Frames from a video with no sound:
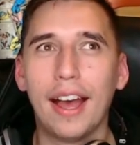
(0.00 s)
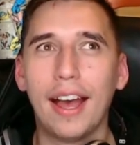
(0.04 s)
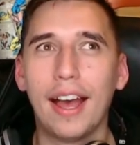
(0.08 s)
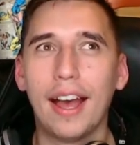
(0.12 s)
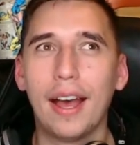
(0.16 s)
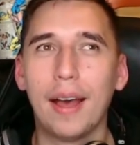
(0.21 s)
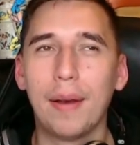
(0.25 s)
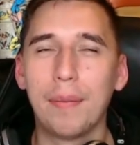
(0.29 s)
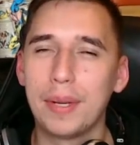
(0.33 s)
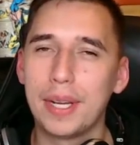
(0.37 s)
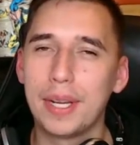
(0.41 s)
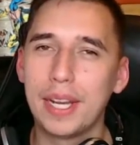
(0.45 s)

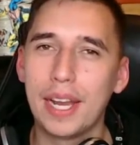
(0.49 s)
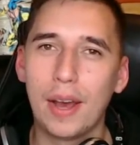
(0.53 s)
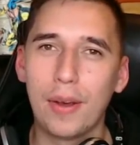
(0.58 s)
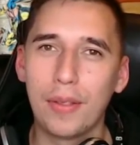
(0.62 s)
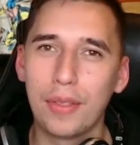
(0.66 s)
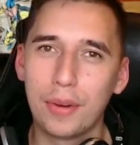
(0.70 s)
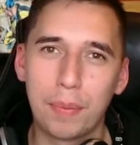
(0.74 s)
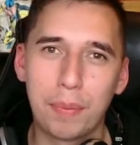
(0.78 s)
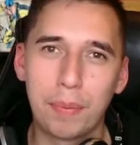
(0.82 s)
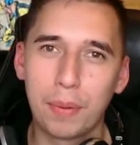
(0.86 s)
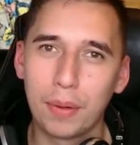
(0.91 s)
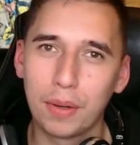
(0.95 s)
But
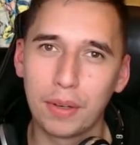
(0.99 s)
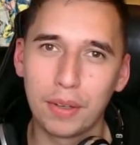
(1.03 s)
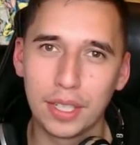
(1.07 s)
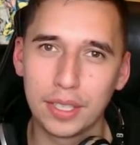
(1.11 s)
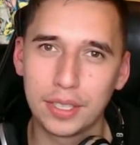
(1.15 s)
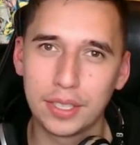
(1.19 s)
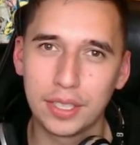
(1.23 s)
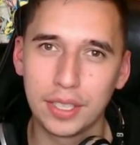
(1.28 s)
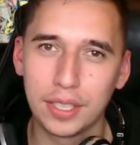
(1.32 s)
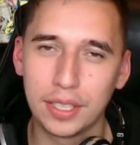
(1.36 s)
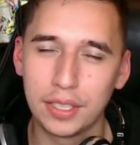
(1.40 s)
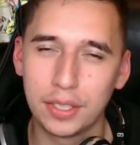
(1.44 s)
now they're
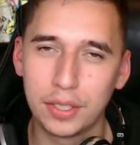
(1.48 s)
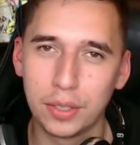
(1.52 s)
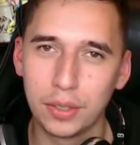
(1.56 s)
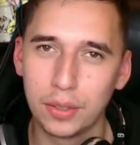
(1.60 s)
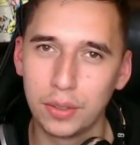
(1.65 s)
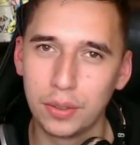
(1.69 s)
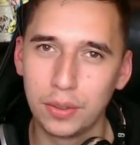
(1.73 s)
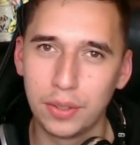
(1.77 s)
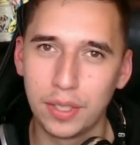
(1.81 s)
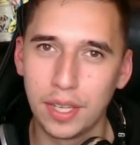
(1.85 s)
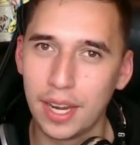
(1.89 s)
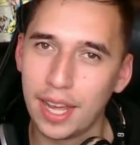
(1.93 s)
progressing
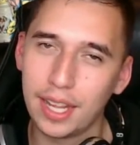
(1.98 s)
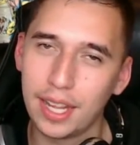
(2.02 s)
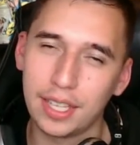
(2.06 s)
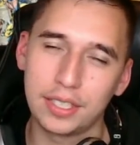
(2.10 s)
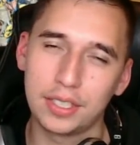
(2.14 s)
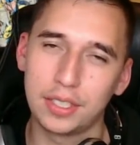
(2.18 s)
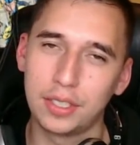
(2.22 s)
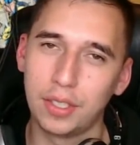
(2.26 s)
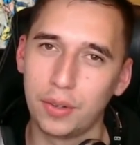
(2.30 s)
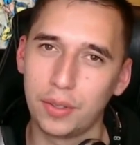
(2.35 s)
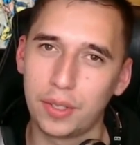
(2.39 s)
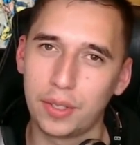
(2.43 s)
to the
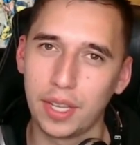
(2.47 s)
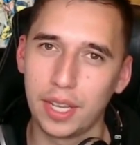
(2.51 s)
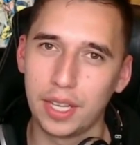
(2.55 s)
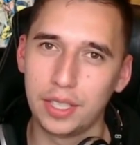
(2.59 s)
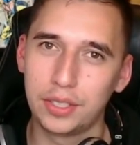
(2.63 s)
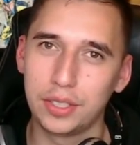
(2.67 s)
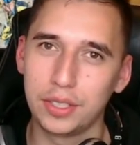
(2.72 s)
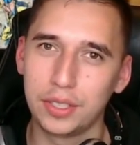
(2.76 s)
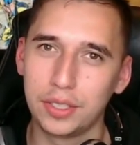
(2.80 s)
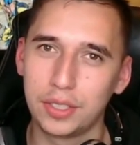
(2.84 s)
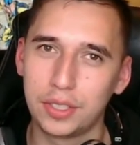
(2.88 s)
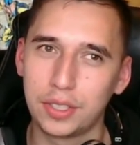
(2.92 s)
next
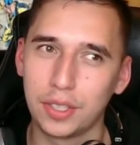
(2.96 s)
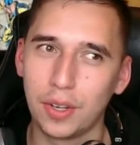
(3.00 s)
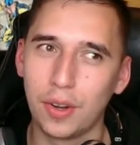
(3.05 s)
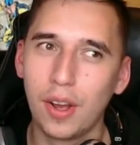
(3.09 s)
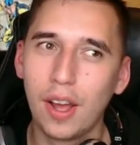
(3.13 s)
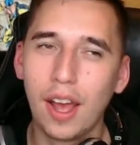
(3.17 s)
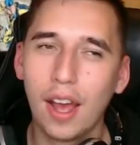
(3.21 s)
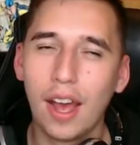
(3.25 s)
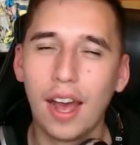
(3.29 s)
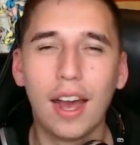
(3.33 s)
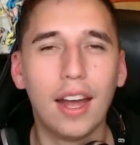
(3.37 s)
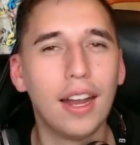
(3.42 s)
location.
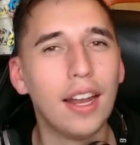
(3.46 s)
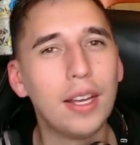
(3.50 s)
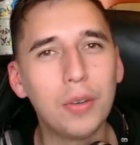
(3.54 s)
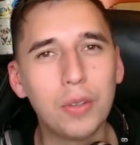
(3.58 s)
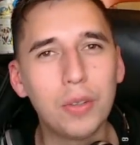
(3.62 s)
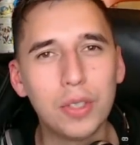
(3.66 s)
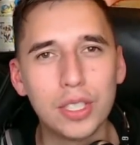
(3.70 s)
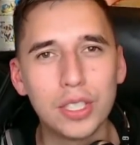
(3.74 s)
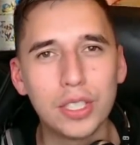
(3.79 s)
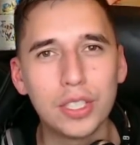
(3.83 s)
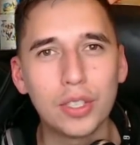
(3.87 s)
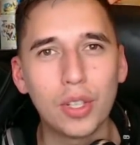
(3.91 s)
So I
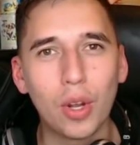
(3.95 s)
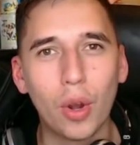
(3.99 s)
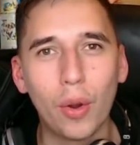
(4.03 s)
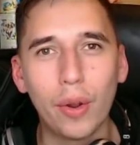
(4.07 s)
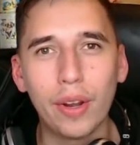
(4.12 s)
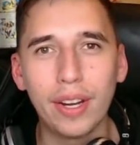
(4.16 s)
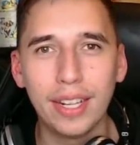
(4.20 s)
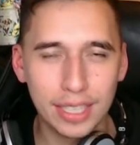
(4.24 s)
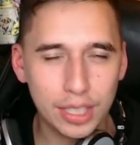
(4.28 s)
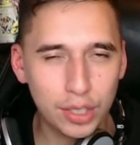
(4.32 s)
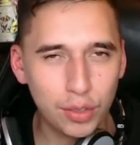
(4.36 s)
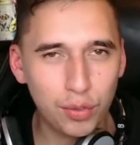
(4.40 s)
like where this is
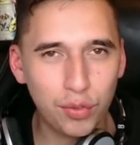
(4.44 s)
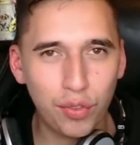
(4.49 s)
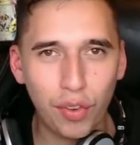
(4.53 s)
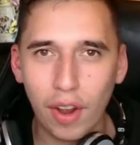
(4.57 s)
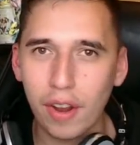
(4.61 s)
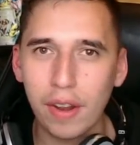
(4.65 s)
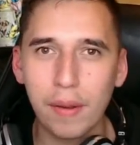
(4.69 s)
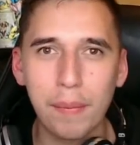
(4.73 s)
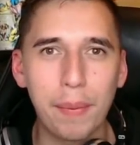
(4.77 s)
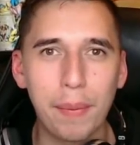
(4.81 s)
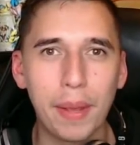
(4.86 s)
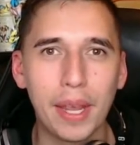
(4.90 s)
going. It's
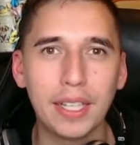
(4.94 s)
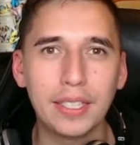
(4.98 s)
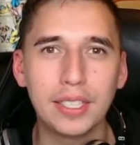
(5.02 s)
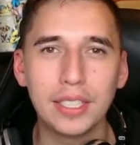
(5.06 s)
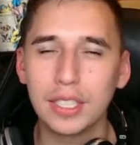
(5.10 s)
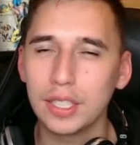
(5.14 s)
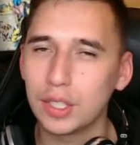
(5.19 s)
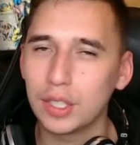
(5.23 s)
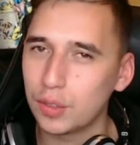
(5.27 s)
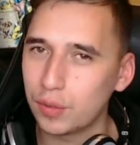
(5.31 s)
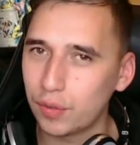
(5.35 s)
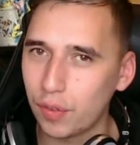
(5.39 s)
very
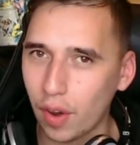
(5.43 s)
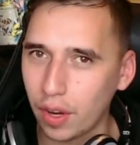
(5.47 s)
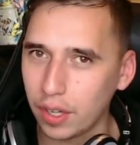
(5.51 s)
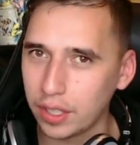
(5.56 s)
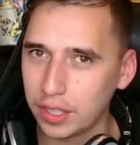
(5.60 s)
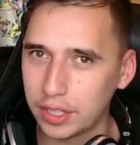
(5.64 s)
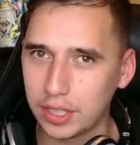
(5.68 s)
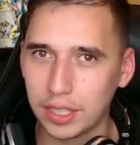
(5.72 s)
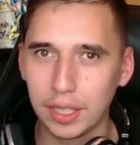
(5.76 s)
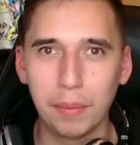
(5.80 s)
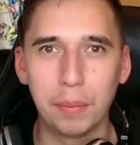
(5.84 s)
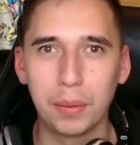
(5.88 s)
basic, it's
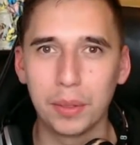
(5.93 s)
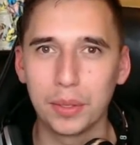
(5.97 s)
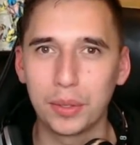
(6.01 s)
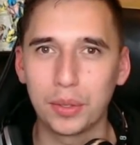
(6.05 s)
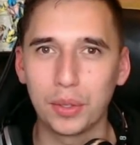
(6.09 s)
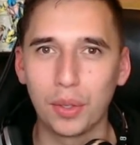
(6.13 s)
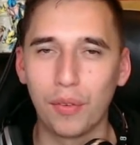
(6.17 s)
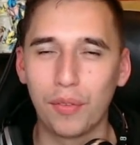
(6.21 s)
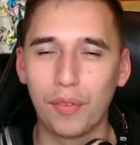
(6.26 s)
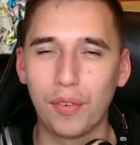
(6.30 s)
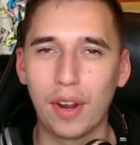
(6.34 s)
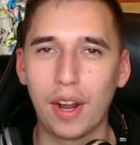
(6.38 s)
very simple
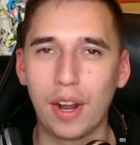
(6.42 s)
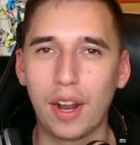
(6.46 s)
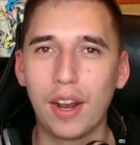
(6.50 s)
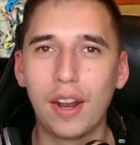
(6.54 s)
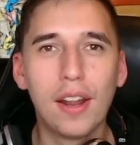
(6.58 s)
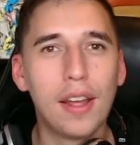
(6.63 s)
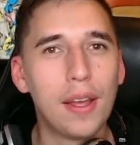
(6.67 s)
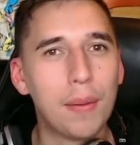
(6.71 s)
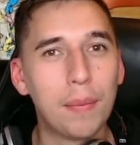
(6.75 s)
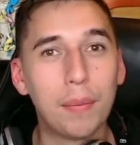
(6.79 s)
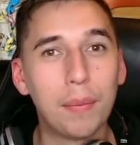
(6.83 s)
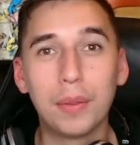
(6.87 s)
so
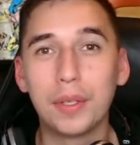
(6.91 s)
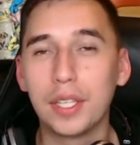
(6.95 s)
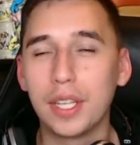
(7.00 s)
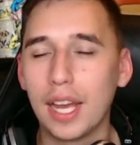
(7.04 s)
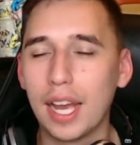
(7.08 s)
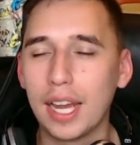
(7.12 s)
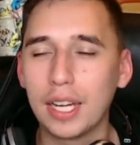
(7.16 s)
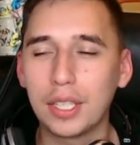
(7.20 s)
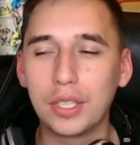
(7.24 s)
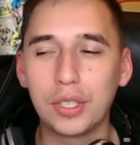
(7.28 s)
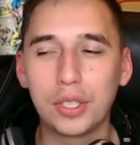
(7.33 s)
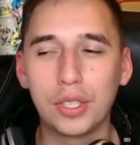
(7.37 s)
far, but
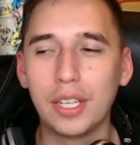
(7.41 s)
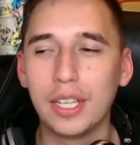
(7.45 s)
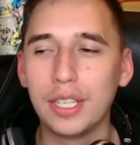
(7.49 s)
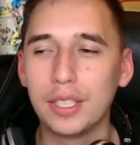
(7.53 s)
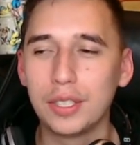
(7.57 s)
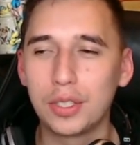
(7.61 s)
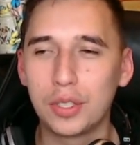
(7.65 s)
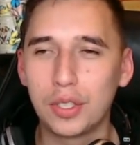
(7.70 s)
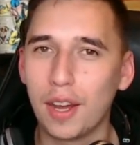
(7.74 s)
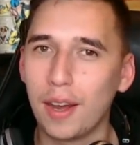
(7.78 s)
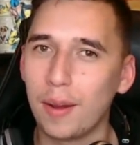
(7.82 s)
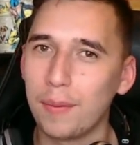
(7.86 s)
the action
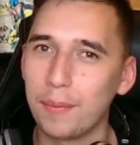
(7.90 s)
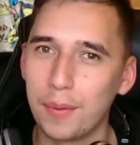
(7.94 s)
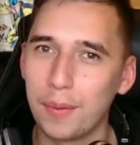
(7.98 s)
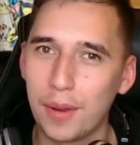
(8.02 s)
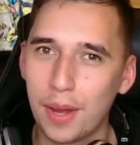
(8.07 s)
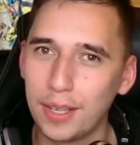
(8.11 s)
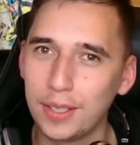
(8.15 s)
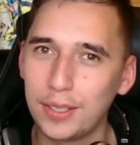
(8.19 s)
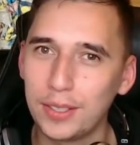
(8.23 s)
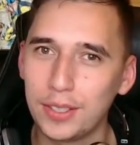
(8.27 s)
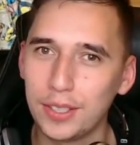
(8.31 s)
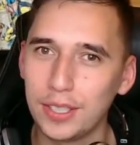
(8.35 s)
is top
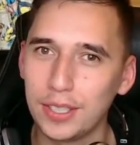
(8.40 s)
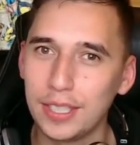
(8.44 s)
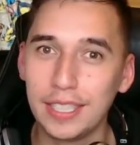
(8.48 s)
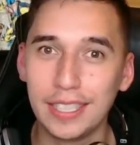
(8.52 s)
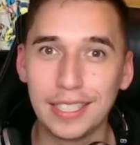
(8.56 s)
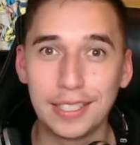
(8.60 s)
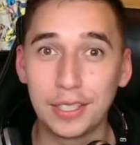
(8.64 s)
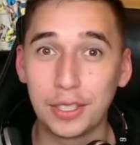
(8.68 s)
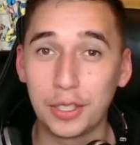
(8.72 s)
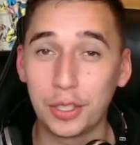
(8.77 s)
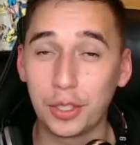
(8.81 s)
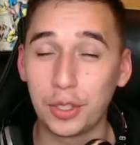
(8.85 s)
notch.
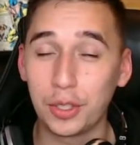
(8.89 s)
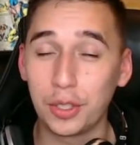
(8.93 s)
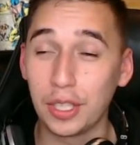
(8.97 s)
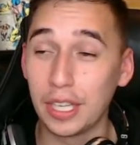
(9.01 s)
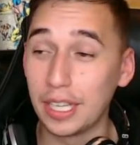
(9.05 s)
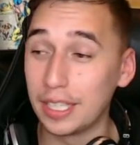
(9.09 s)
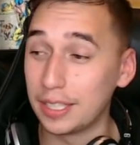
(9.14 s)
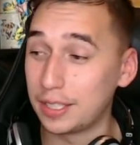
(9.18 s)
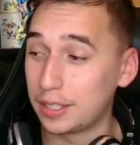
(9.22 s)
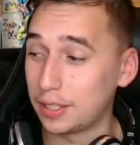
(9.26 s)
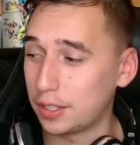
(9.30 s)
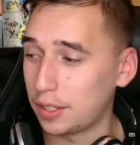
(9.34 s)

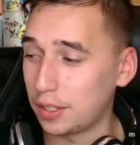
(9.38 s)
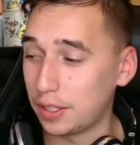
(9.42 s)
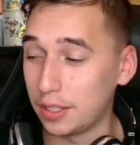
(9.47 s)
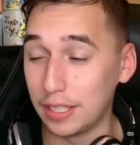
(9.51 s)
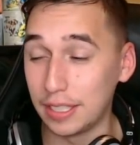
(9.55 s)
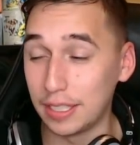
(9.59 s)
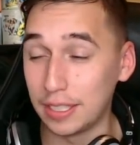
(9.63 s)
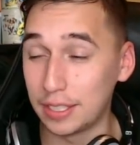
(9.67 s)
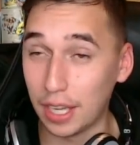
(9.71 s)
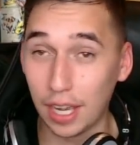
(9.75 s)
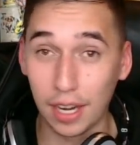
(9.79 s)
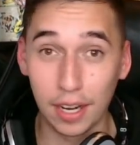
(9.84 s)

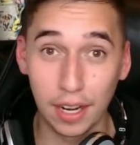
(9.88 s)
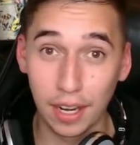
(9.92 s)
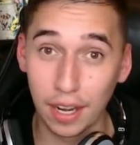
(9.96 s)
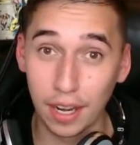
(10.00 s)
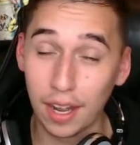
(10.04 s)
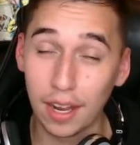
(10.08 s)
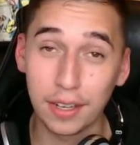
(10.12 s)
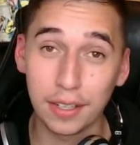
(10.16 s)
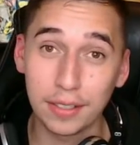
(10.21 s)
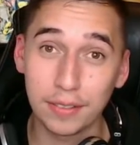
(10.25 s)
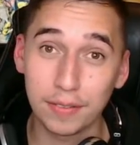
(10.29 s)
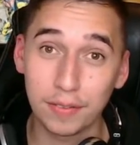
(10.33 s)
It's got a
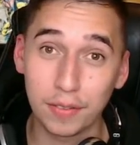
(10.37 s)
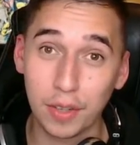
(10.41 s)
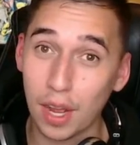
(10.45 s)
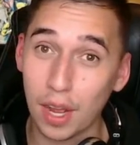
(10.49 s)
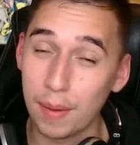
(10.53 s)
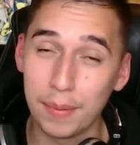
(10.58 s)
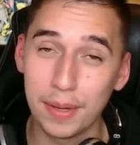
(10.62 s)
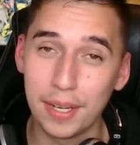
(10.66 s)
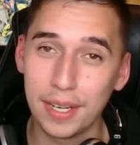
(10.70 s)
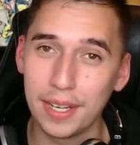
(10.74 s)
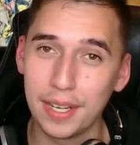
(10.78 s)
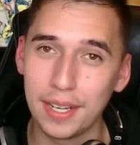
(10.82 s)
lot of
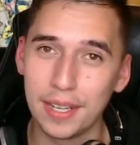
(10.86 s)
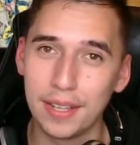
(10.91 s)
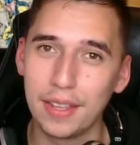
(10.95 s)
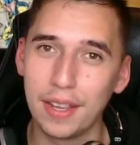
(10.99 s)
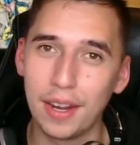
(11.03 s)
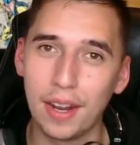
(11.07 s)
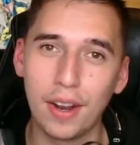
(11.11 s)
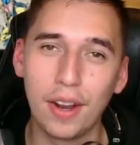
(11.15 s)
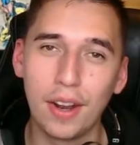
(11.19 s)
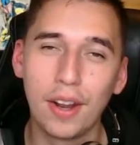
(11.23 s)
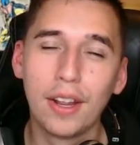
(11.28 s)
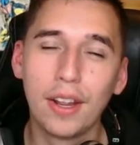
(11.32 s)
comedy in
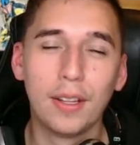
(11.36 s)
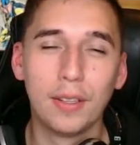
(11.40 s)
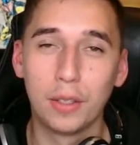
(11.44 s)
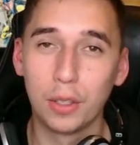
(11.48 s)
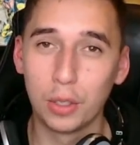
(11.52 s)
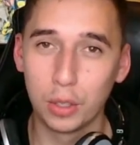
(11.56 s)
there.